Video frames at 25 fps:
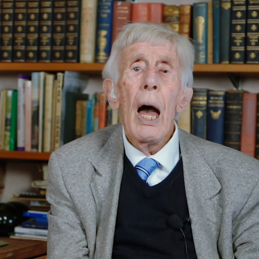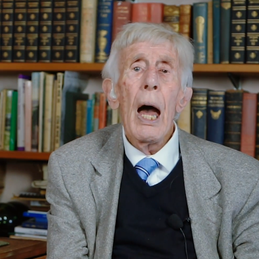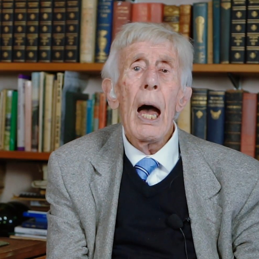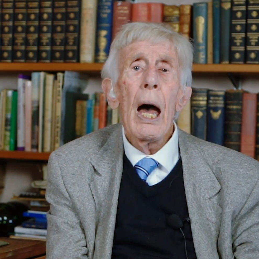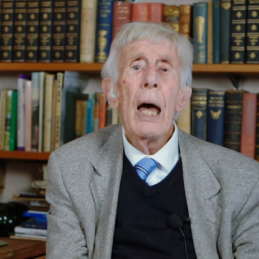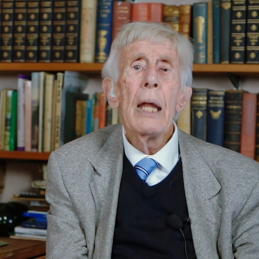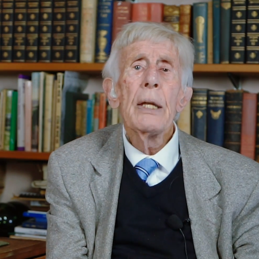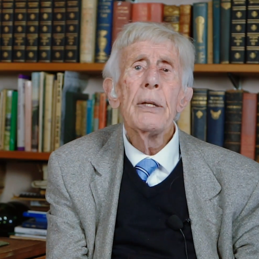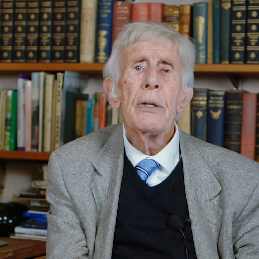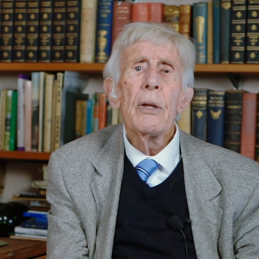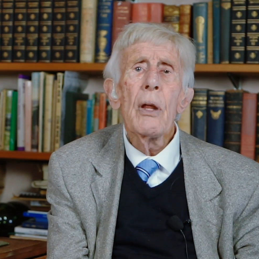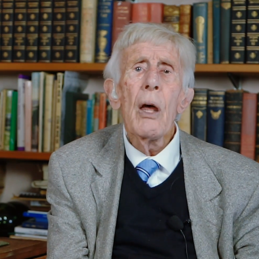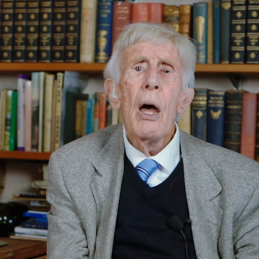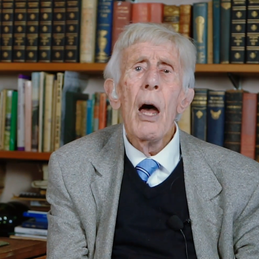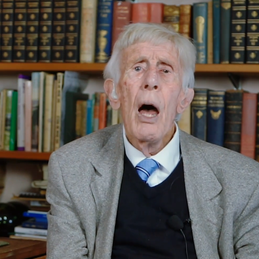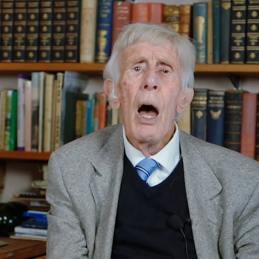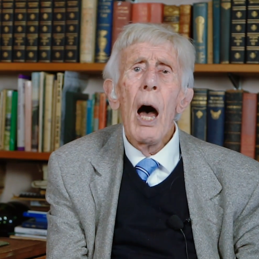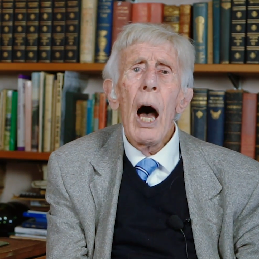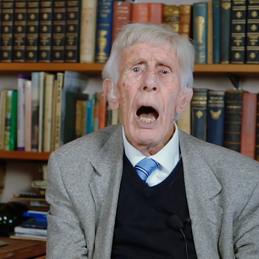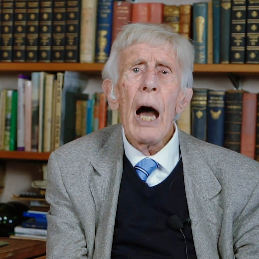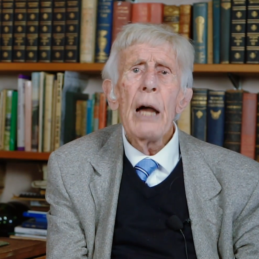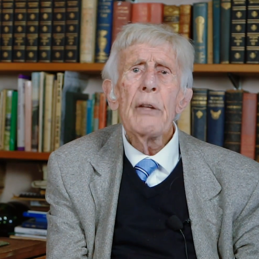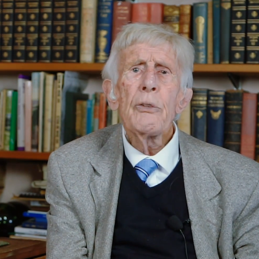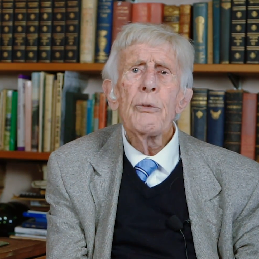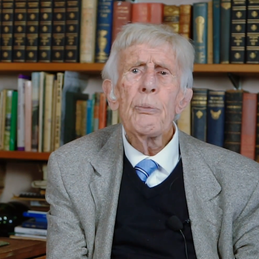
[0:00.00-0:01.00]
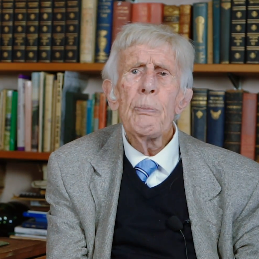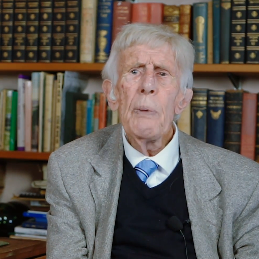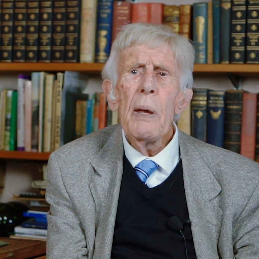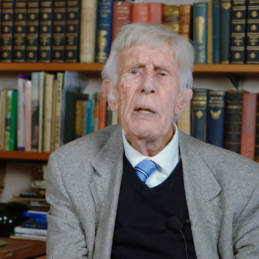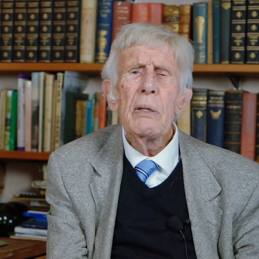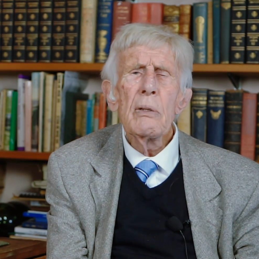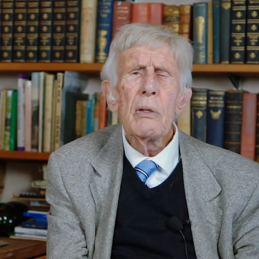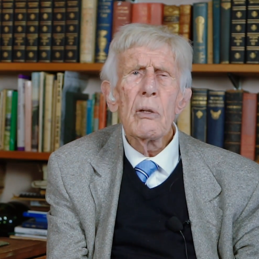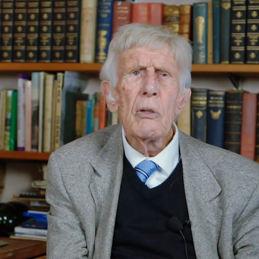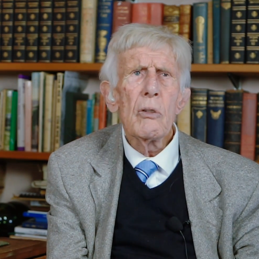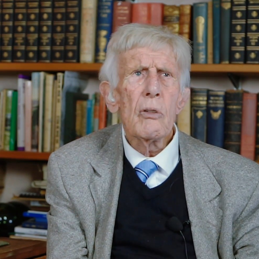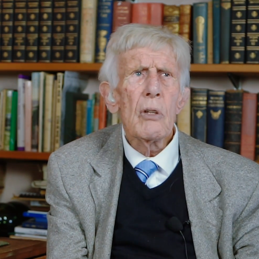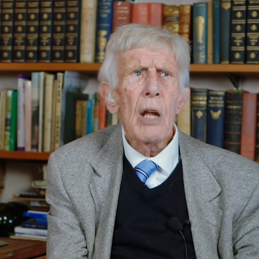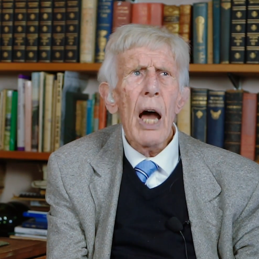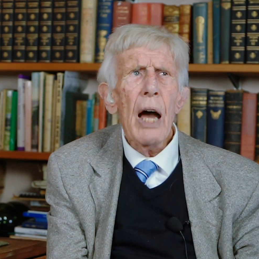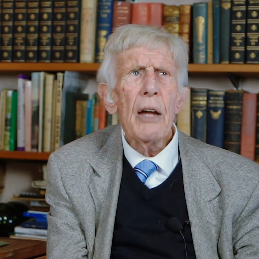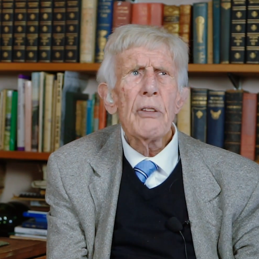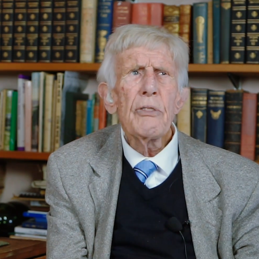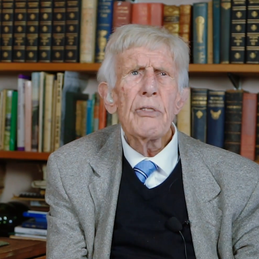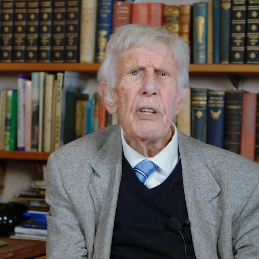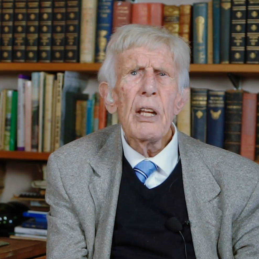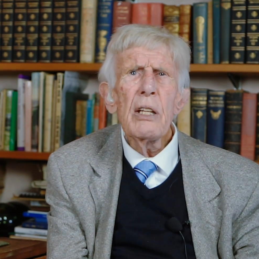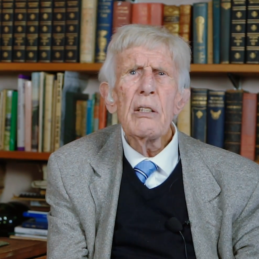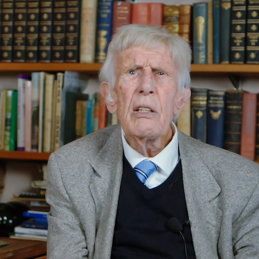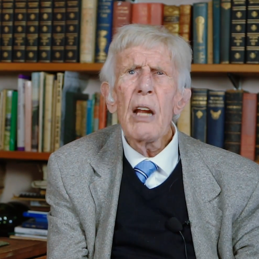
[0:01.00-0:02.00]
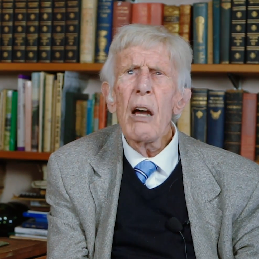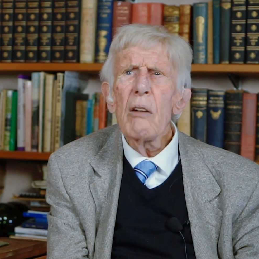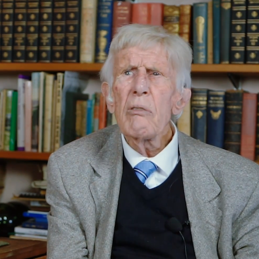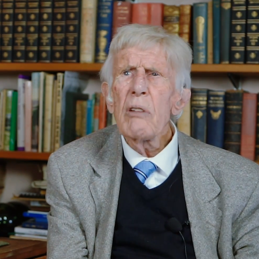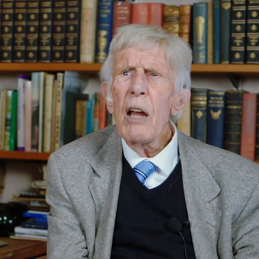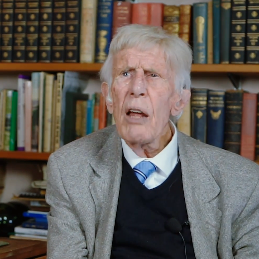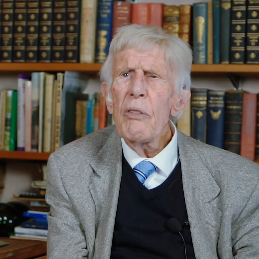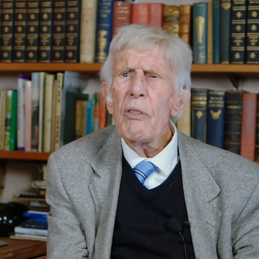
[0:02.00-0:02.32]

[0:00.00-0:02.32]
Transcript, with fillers: and I sent out,